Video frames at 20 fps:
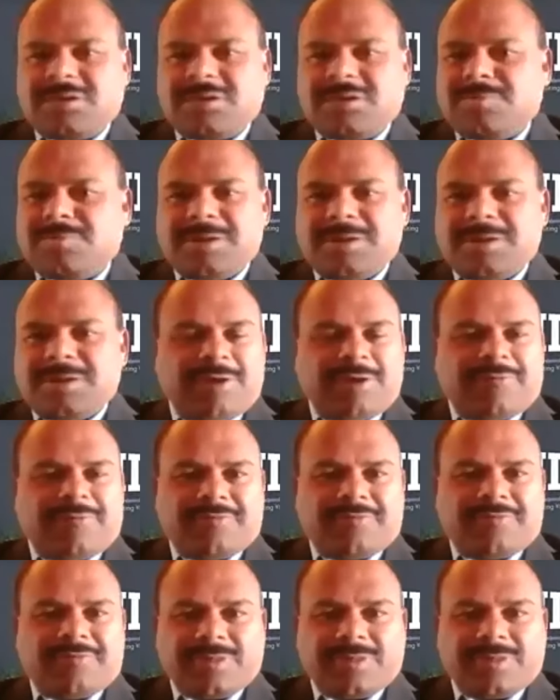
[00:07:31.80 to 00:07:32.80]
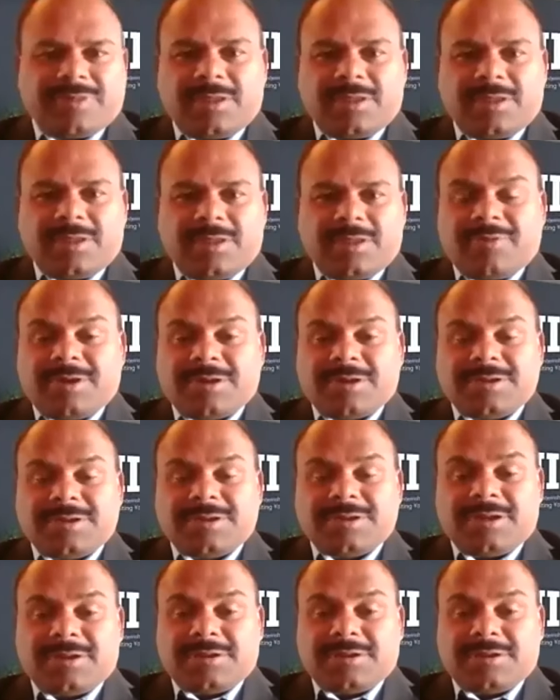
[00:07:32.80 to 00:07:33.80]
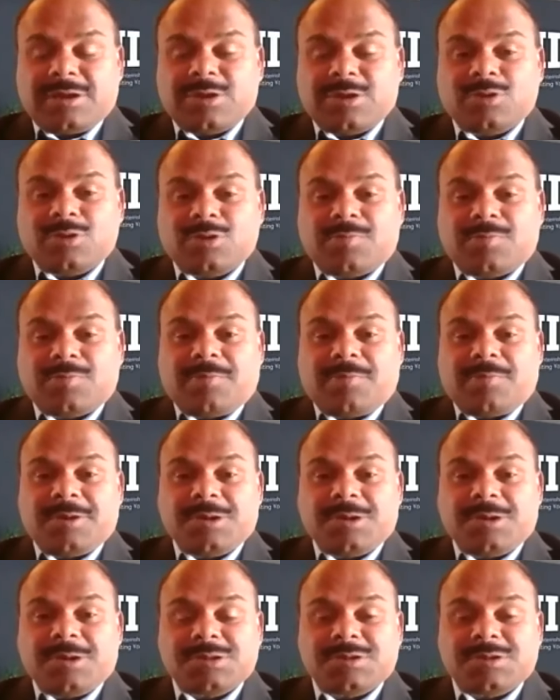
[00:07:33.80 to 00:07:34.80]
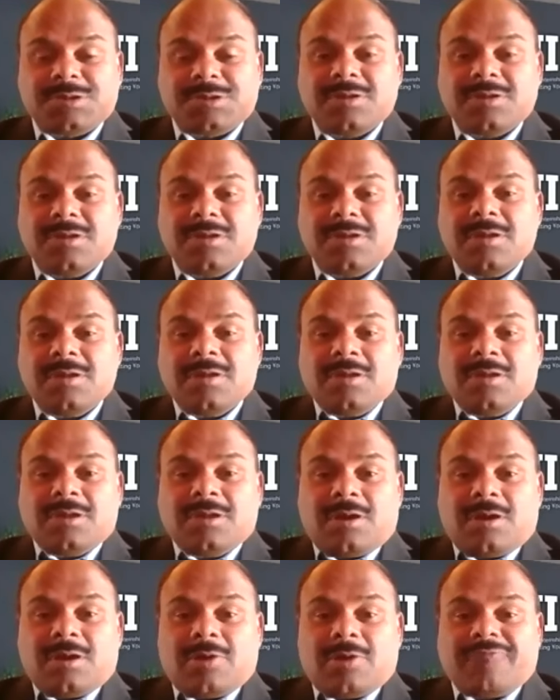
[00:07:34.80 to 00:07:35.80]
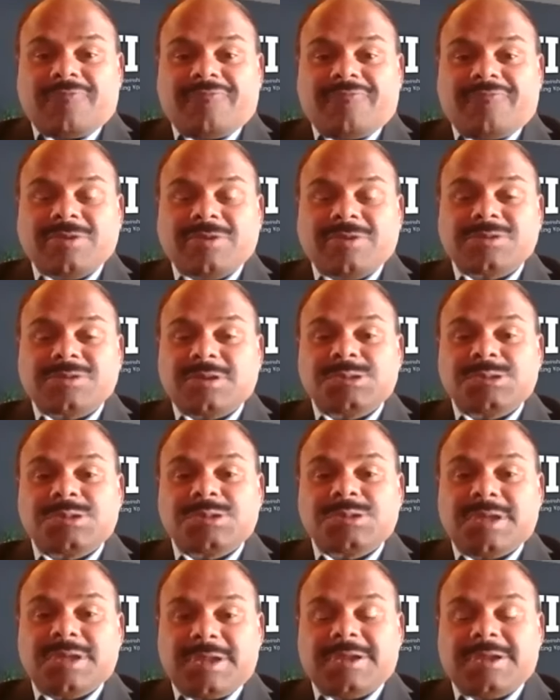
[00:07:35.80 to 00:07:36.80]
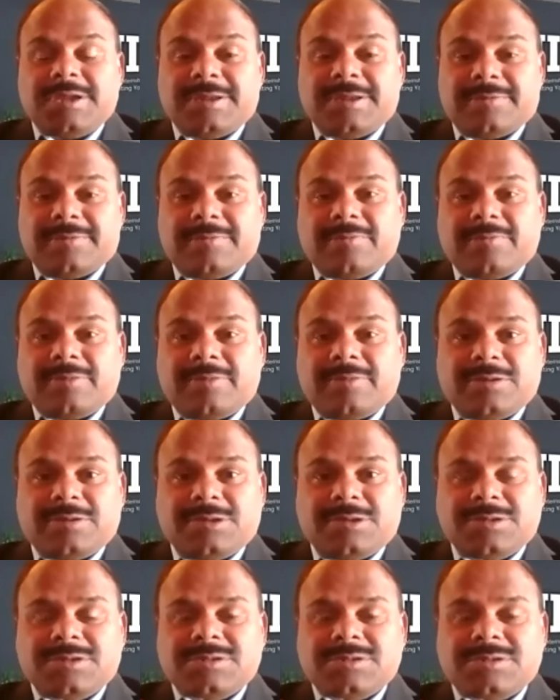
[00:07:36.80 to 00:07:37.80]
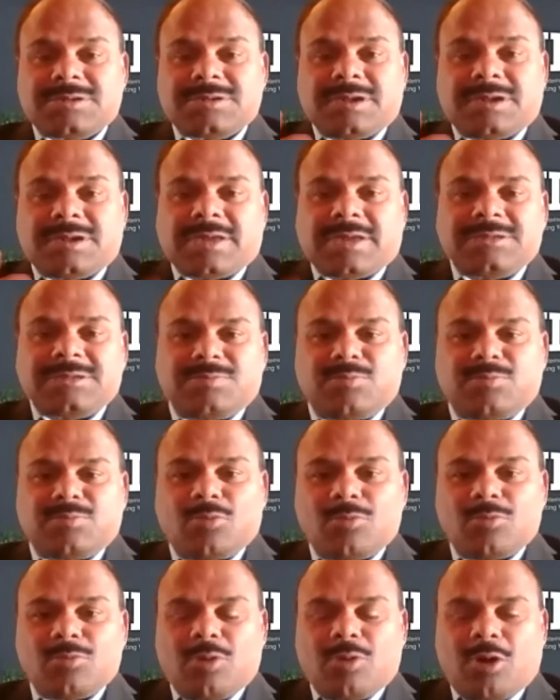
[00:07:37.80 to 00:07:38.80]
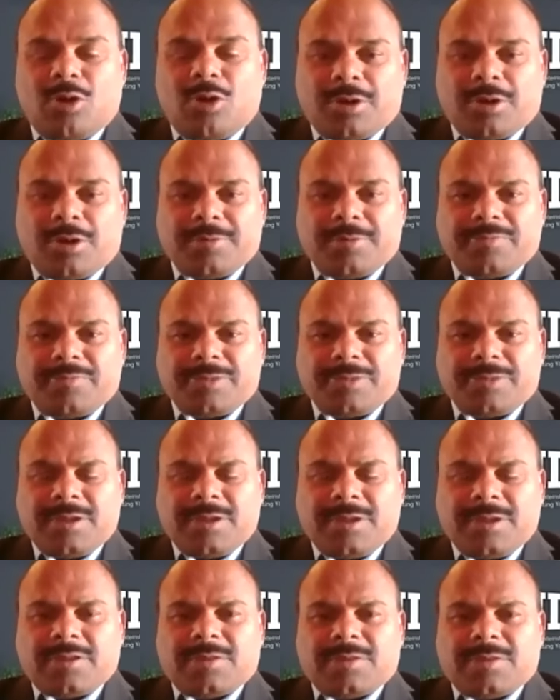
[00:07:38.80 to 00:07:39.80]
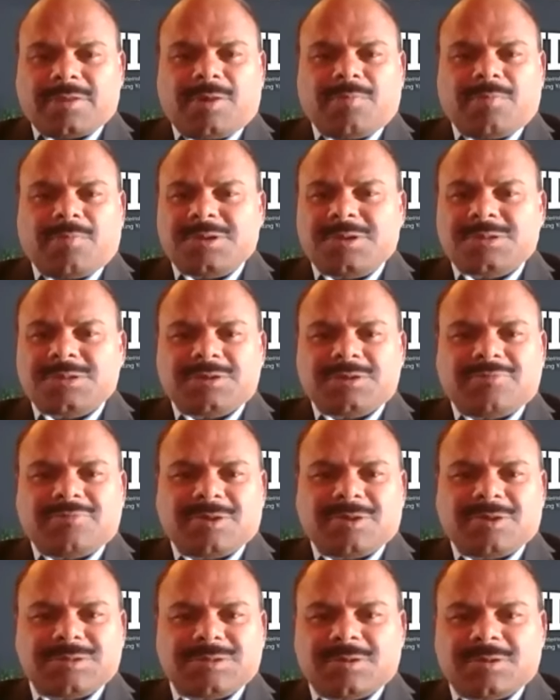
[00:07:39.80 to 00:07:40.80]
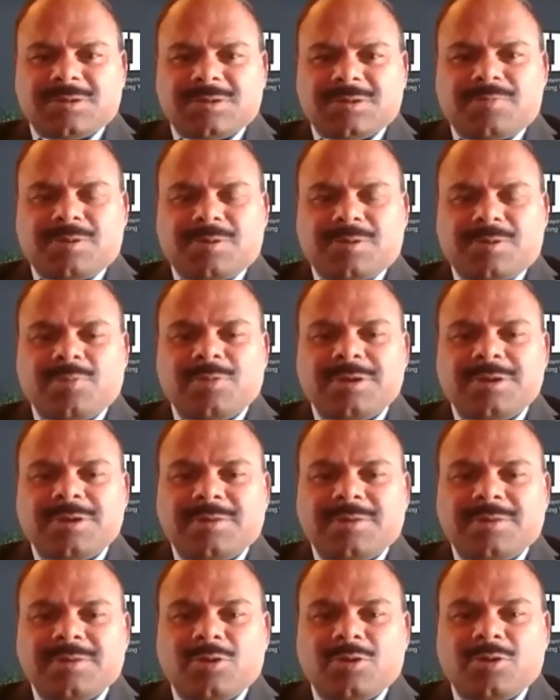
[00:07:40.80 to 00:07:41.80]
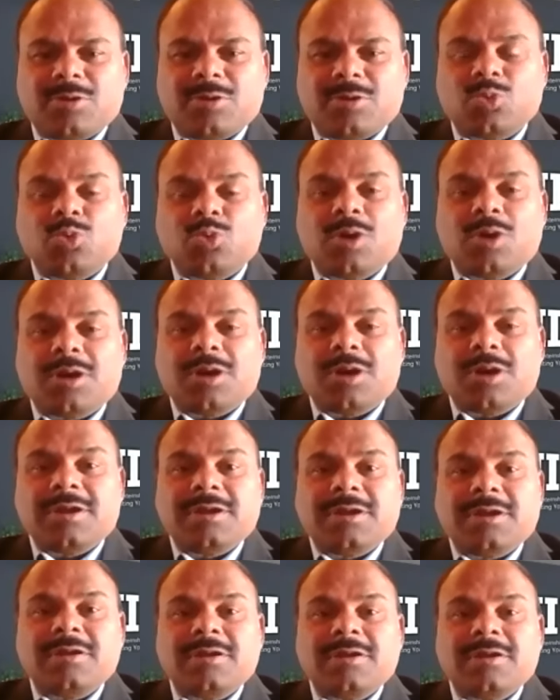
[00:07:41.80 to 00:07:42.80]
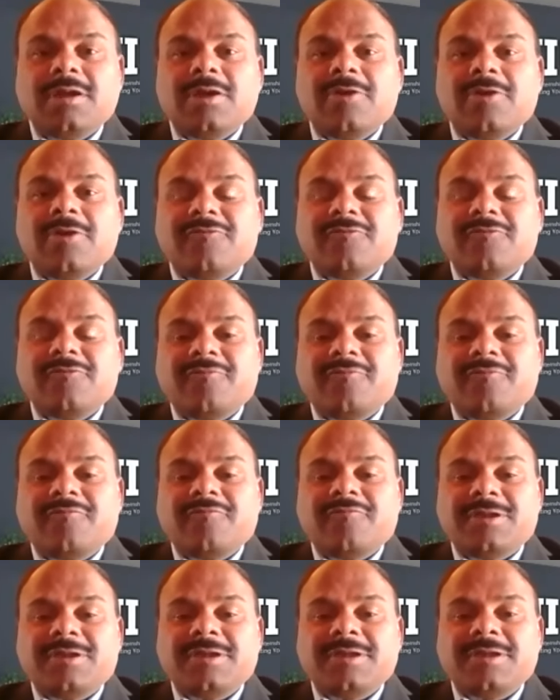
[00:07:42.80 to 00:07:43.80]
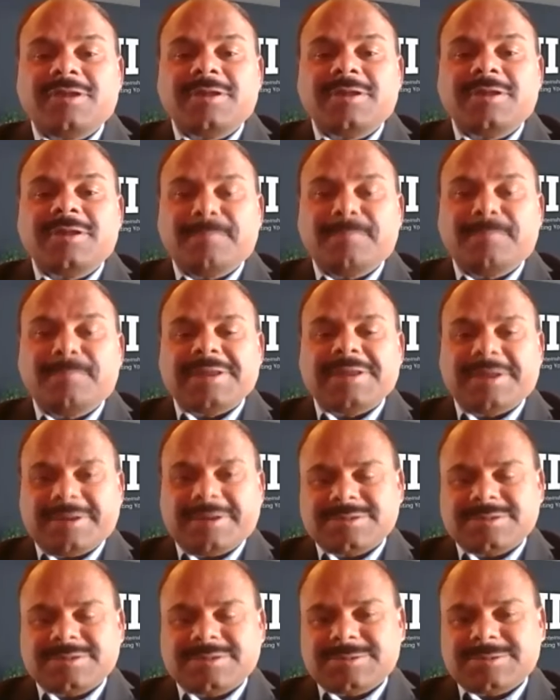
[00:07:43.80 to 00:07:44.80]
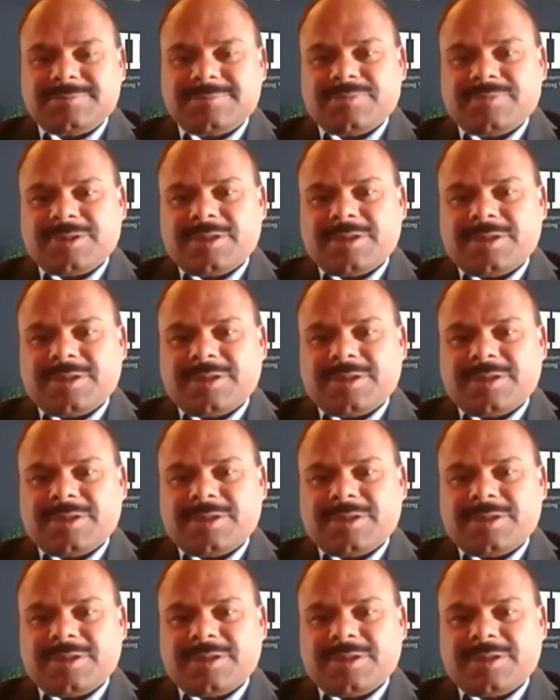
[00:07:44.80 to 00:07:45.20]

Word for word: that big enough. If I tell you the population of first century AD, when Jesus Christ born, and the population was probably about 250 millions.